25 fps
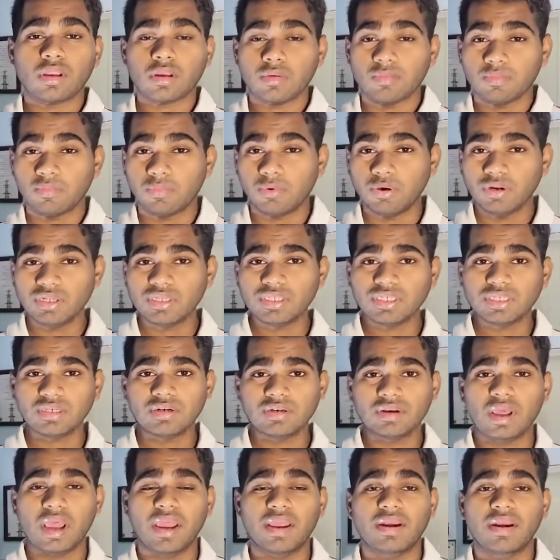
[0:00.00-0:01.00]
bonus
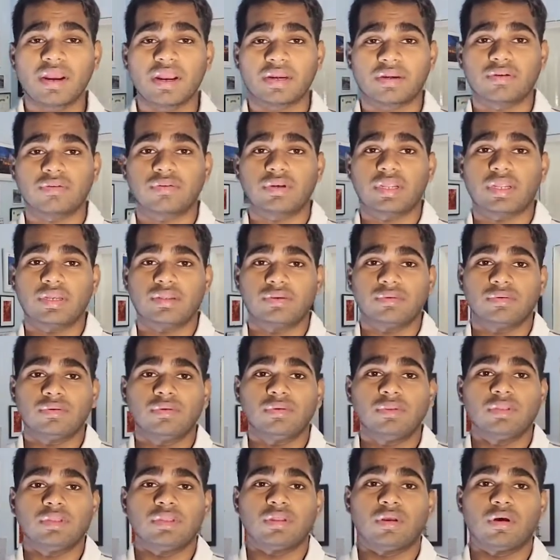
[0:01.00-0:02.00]
tip I would like to tell
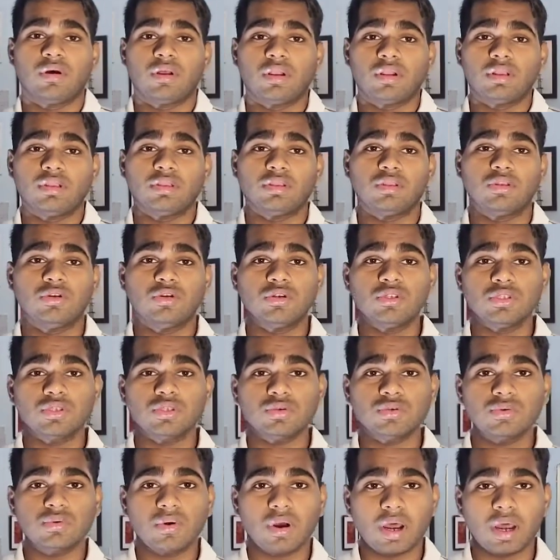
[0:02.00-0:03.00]
you all those
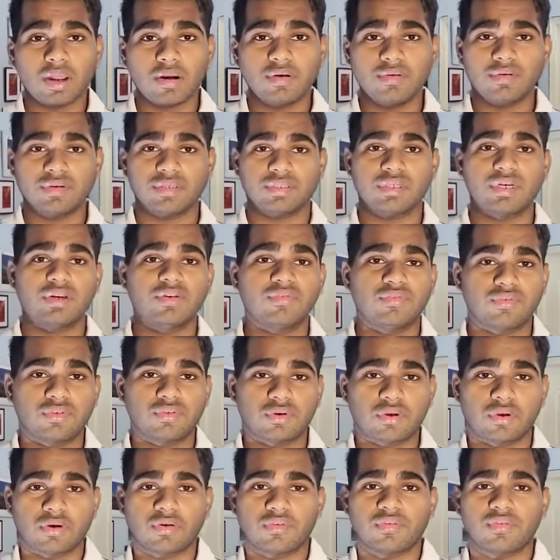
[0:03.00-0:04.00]
who are interested in
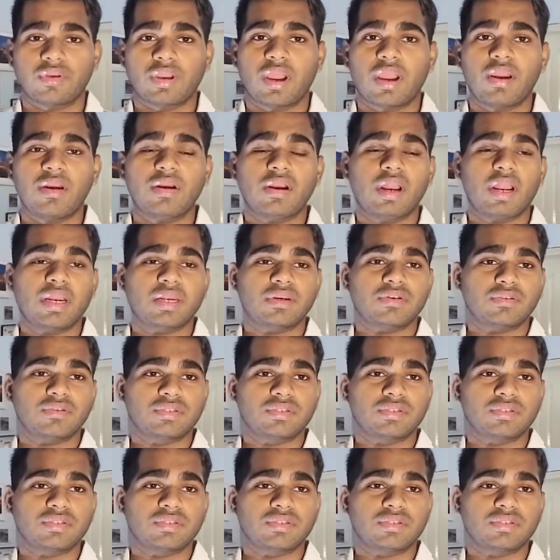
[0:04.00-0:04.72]
photography, I would like to